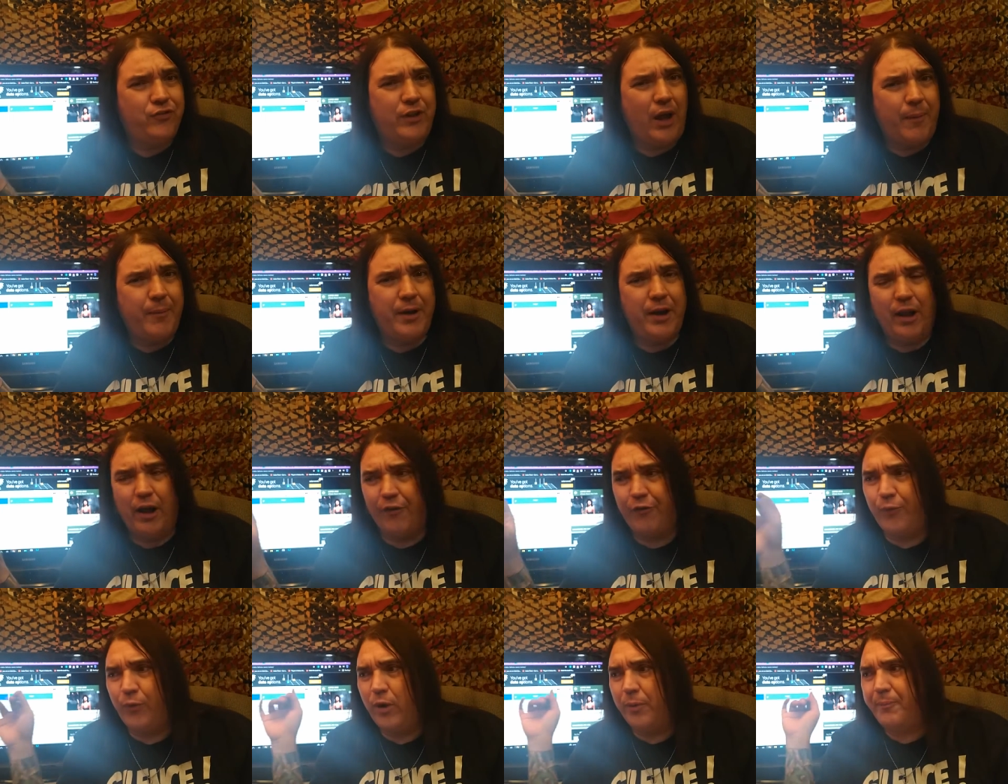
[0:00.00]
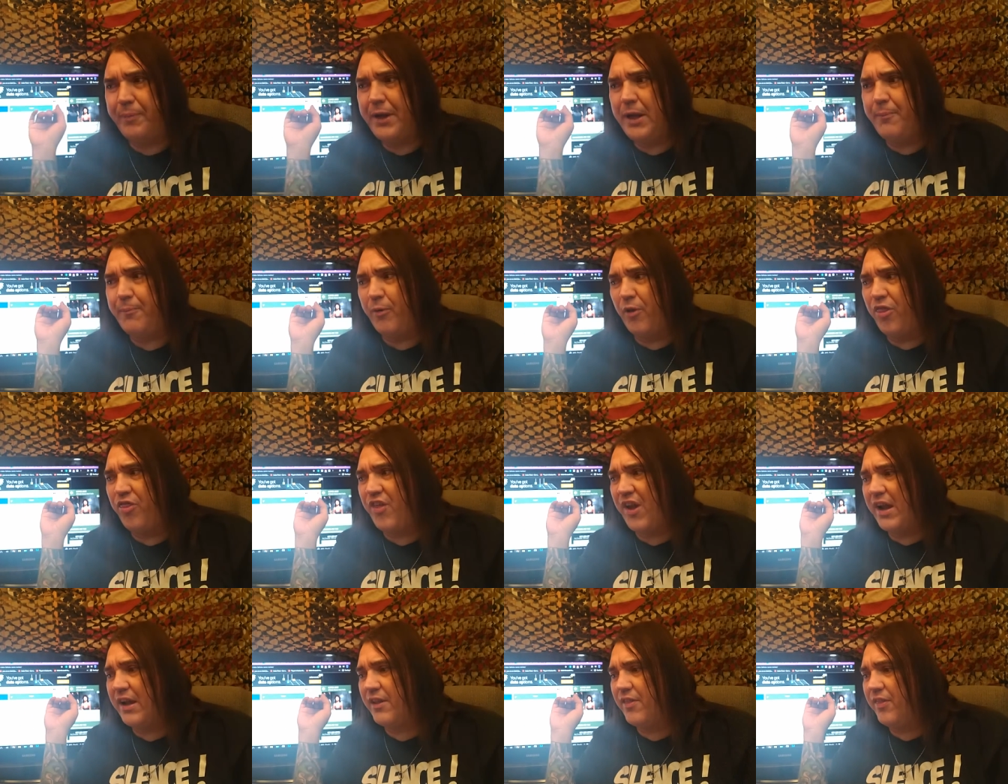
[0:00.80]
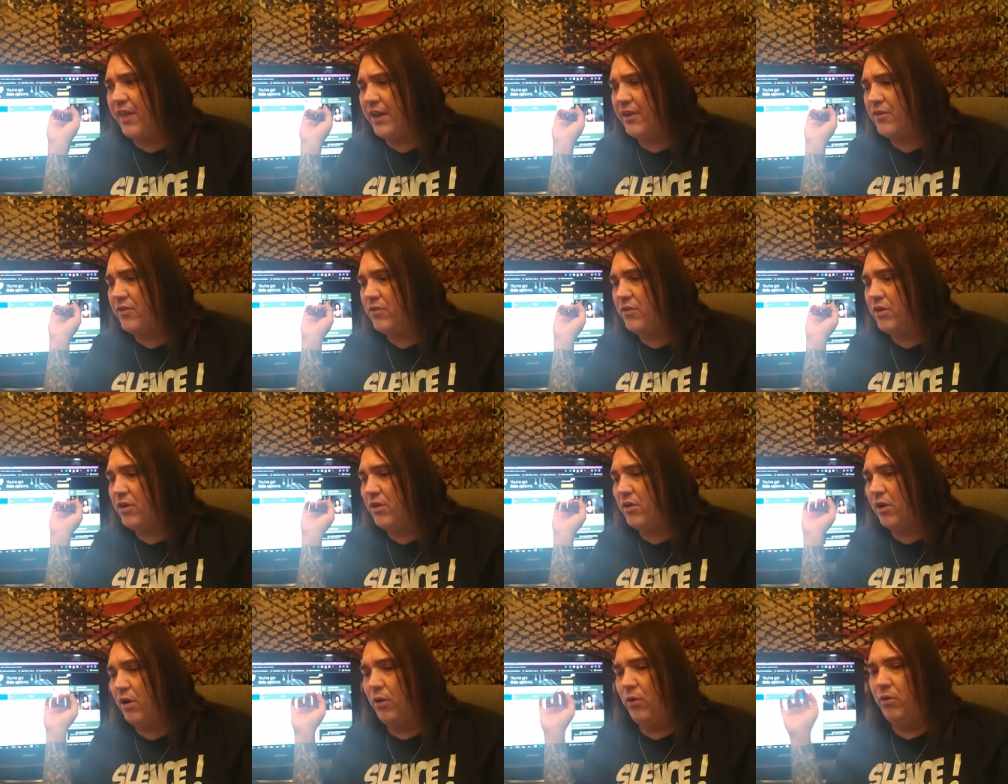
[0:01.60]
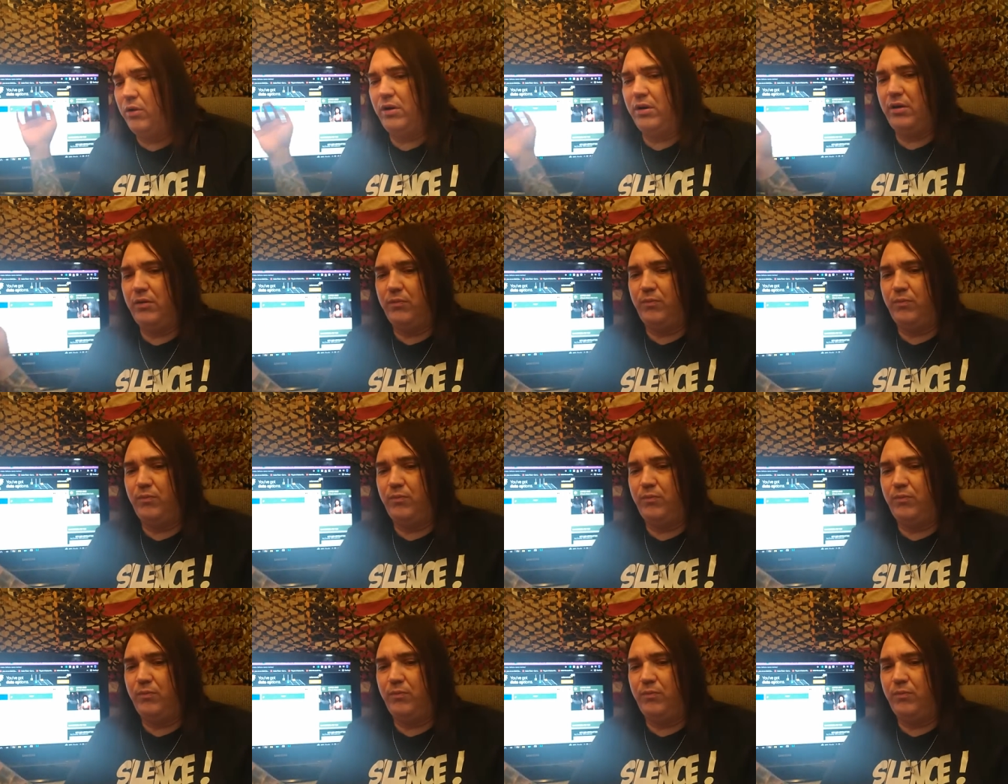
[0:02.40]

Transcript: dumb enough where people think that you know